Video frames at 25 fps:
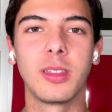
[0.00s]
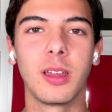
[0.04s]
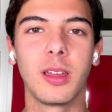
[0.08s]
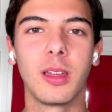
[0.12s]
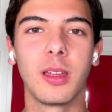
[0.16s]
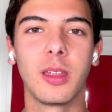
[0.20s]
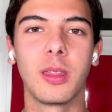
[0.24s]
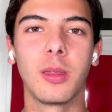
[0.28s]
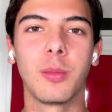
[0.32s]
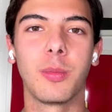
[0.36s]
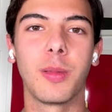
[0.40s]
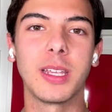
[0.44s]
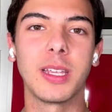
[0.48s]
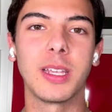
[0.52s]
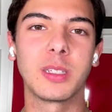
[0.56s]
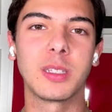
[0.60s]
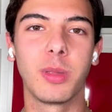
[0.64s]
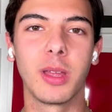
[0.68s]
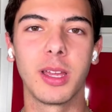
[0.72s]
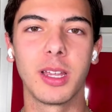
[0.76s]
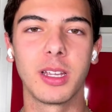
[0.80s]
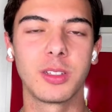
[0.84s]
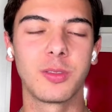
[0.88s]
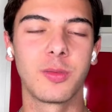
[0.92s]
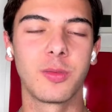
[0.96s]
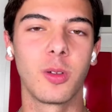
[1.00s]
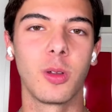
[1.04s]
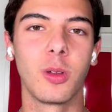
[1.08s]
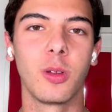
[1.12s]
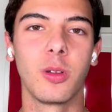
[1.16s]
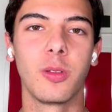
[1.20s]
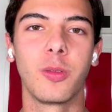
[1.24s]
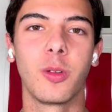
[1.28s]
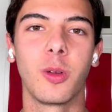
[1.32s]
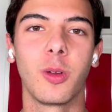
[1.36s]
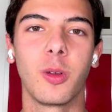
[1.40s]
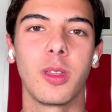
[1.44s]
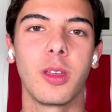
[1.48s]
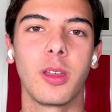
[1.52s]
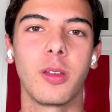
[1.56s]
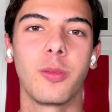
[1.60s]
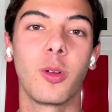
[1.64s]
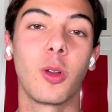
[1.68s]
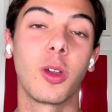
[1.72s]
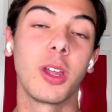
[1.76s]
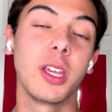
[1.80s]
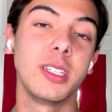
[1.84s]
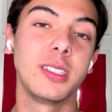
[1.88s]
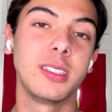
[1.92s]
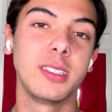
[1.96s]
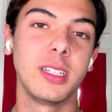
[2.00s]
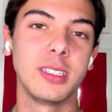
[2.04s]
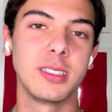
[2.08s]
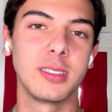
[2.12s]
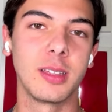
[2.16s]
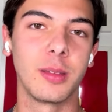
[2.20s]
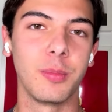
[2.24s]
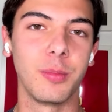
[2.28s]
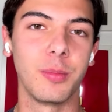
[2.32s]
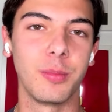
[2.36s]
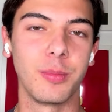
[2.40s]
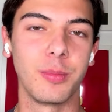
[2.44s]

the best players for his system.